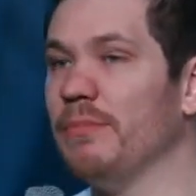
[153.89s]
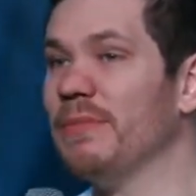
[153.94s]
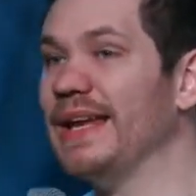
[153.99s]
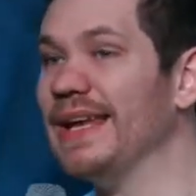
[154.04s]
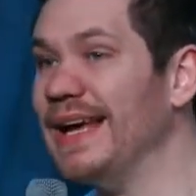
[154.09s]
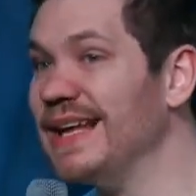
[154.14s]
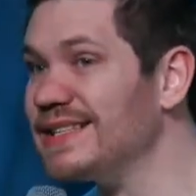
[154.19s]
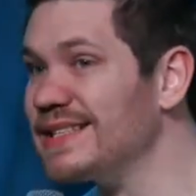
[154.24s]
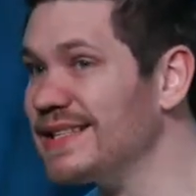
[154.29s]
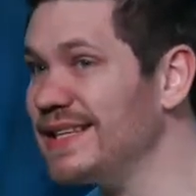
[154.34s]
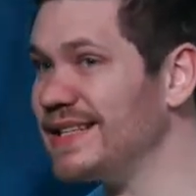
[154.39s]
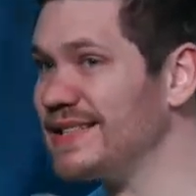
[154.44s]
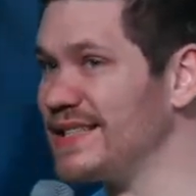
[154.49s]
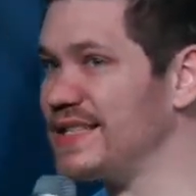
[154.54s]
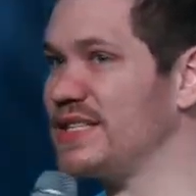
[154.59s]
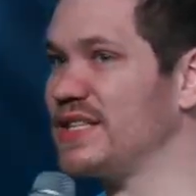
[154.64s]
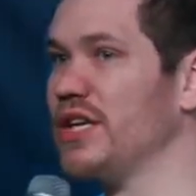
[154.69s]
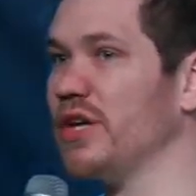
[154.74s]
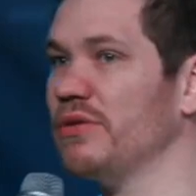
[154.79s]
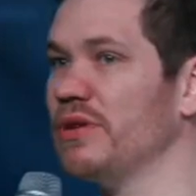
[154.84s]
I mean, that's
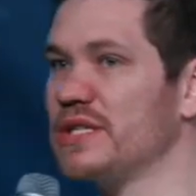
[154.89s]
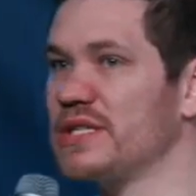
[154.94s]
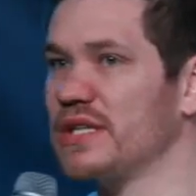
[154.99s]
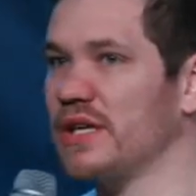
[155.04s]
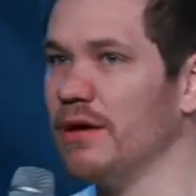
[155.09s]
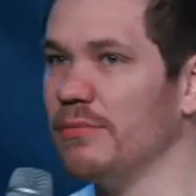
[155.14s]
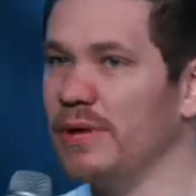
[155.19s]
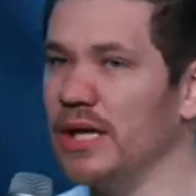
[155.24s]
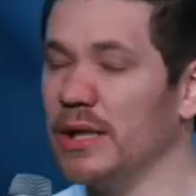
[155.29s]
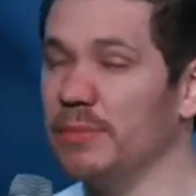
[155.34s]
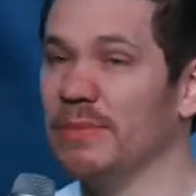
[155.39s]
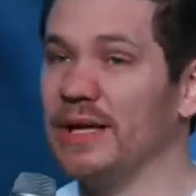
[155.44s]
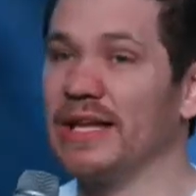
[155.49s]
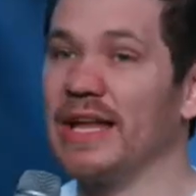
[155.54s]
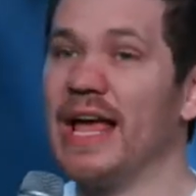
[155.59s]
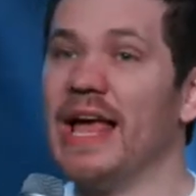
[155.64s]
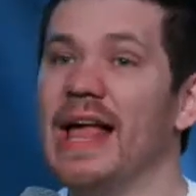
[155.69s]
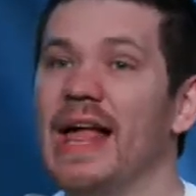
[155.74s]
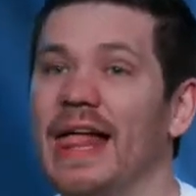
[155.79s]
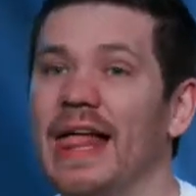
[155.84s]
a serious commitment.